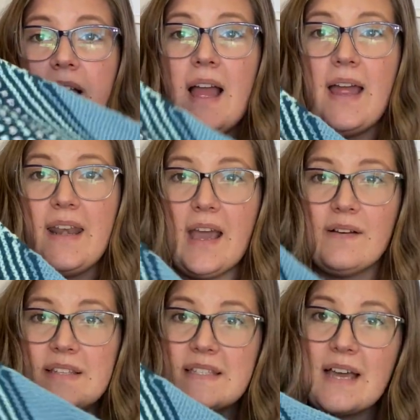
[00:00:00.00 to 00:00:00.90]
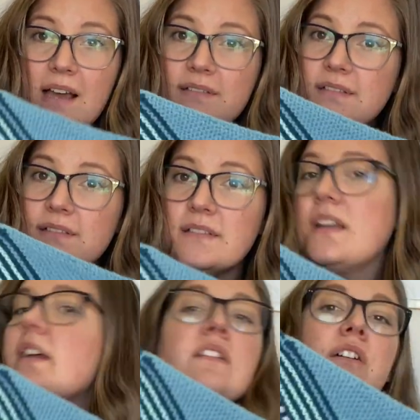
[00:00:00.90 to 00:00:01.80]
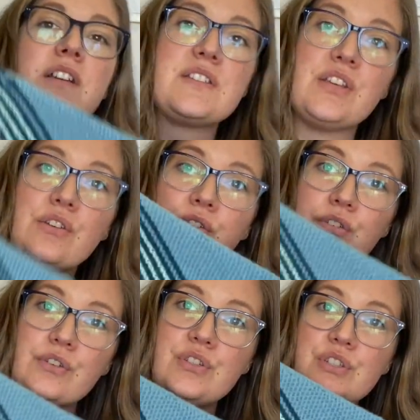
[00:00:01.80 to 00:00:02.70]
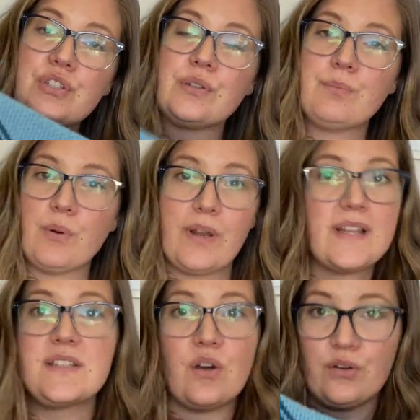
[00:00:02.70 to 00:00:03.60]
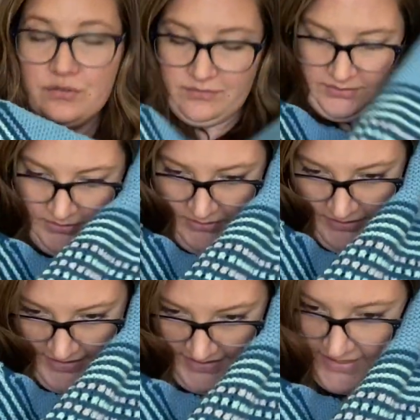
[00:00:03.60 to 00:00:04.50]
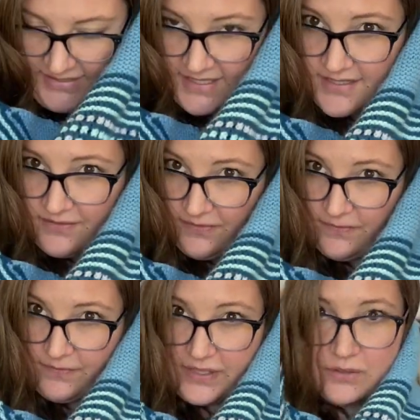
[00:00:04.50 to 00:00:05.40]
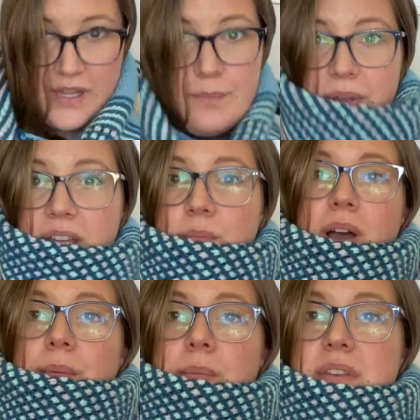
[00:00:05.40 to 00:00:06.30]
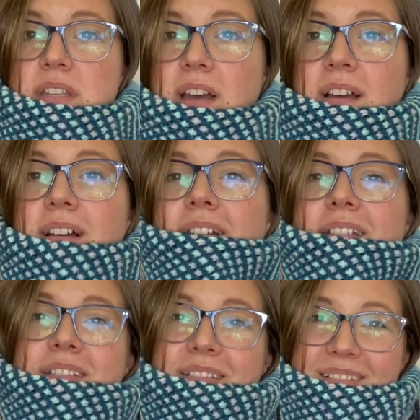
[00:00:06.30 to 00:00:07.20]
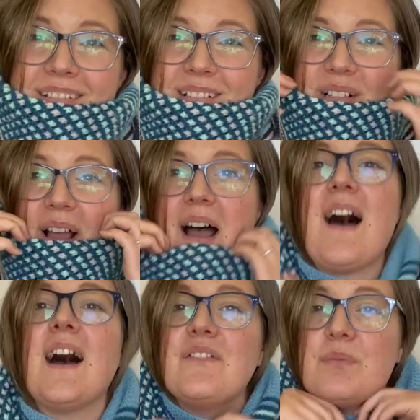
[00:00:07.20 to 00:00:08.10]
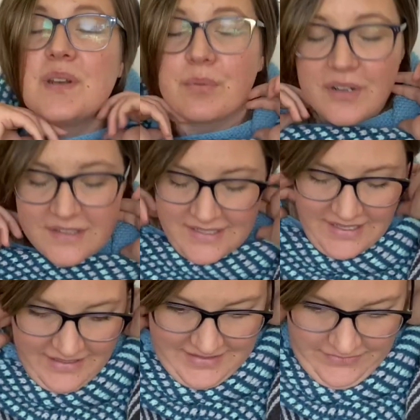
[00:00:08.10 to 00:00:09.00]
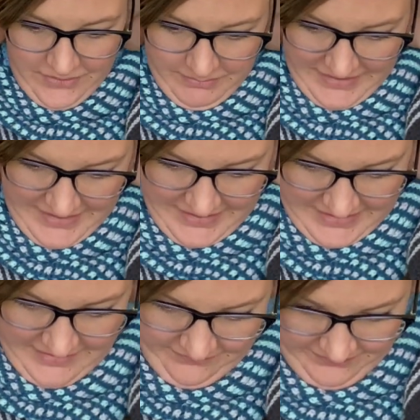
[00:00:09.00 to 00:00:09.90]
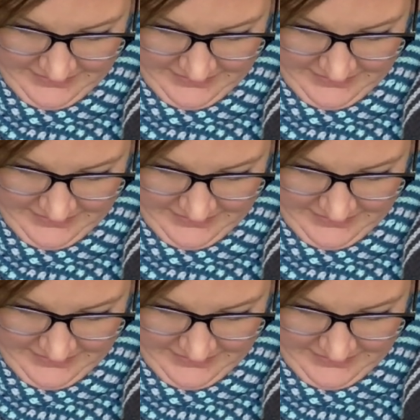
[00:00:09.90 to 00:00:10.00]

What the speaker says: And now it's done. It looks huge, but when it's on, it doesn't feel that big. It might be a bit hard for me to put on today because I've got my hair down